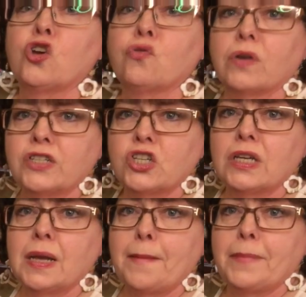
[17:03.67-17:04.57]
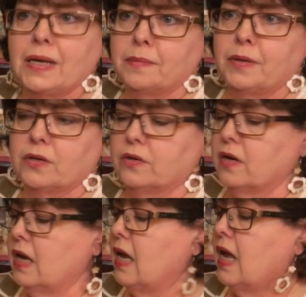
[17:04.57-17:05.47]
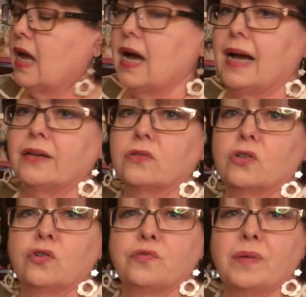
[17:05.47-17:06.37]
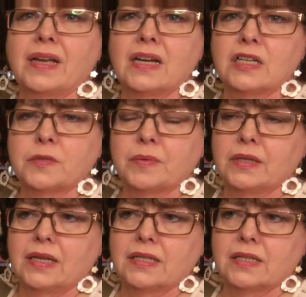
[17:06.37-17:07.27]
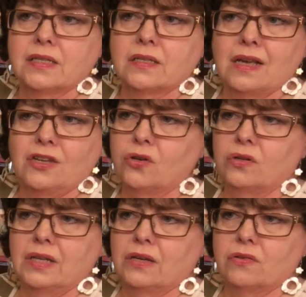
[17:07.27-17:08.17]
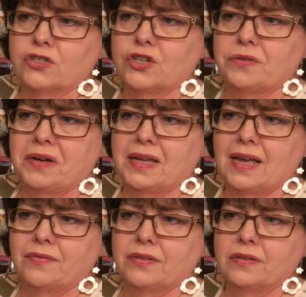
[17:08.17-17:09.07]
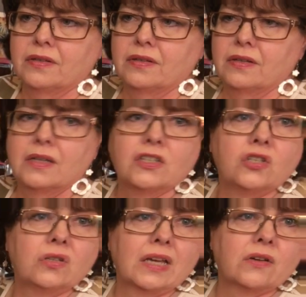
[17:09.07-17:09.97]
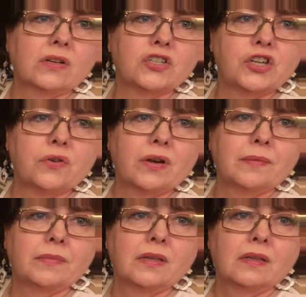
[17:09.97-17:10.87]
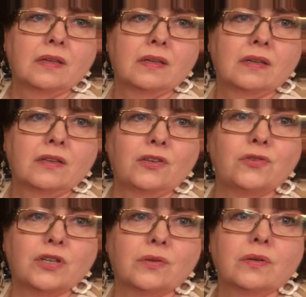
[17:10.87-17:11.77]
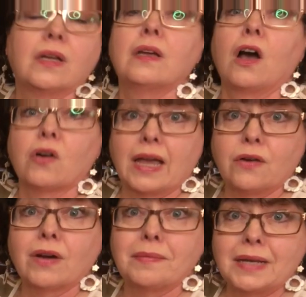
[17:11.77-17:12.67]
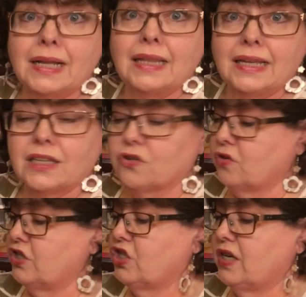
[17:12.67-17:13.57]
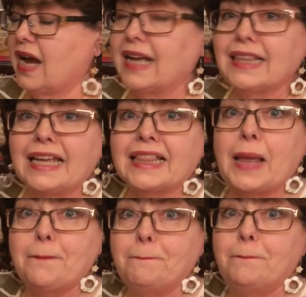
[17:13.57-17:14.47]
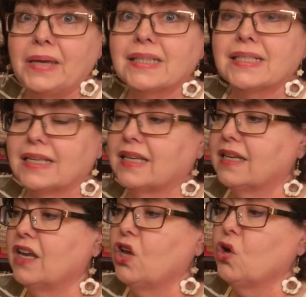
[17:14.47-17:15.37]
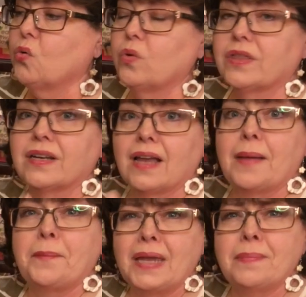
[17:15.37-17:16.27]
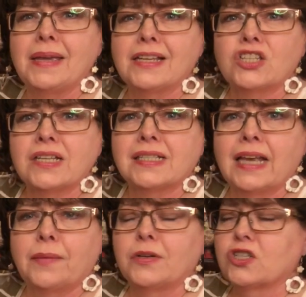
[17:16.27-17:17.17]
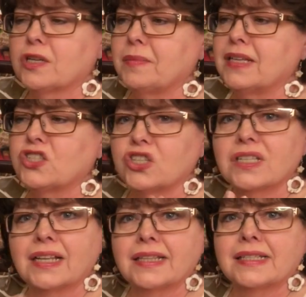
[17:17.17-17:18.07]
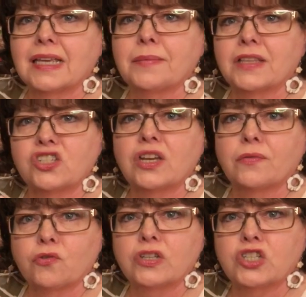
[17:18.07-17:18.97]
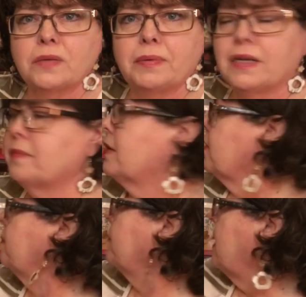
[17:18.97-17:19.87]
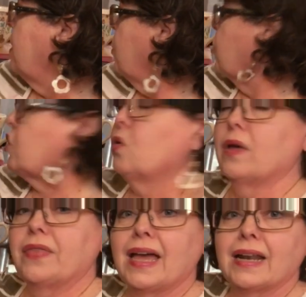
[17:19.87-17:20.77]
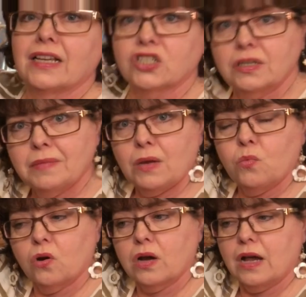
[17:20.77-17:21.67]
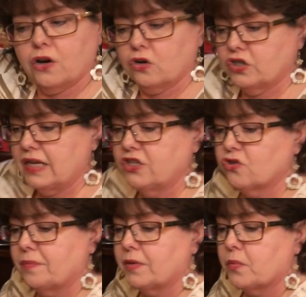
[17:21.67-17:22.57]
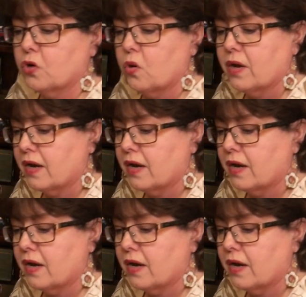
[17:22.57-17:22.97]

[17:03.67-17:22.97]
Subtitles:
crunchy peanut butter. I don't know if my husband likes this. You don't like crunchy, right, Gavin? Do you like crunchy, Graham? You do. Okay, Graham and I like the crunchy. I like that bits in it. With a PB&J sandwich, to me, is just not the same unless you have crunchy peanut butter. So that actually might work on our day trip that we're going